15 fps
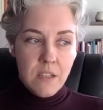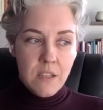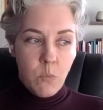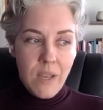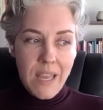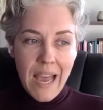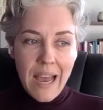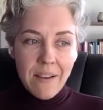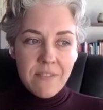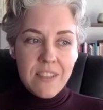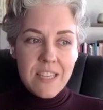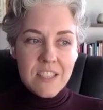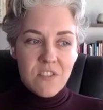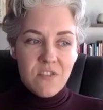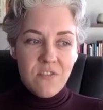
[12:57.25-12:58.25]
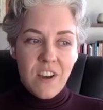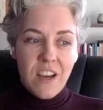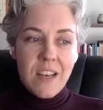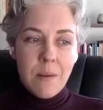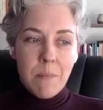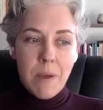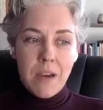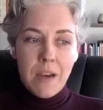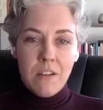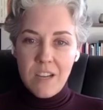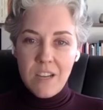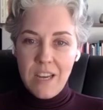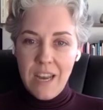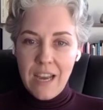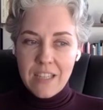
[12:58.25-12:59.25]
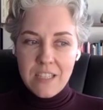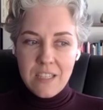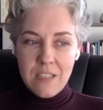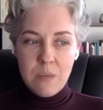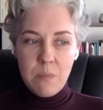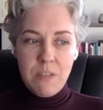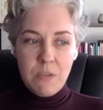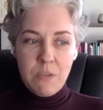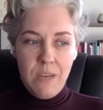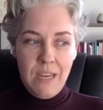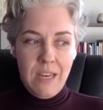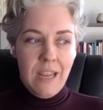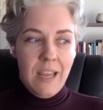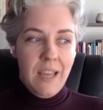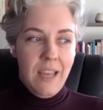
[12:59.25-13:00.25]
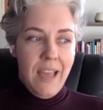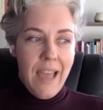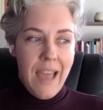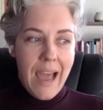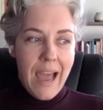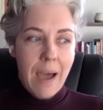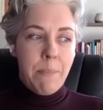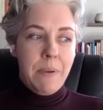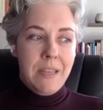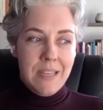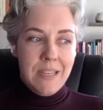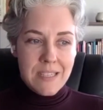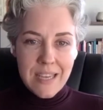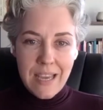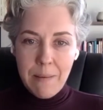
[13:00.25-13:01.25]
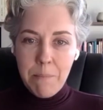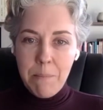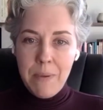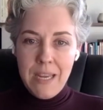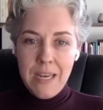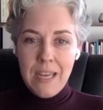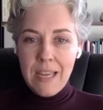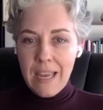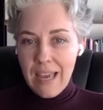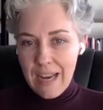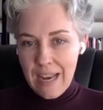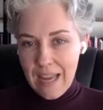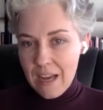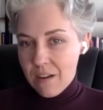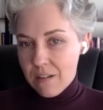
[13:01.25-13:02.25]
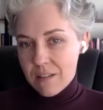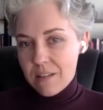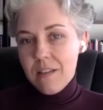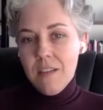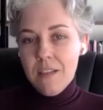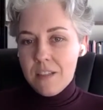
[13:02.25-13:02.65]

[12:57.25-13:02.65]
We have these fundamental connections between happiness and meaning and health.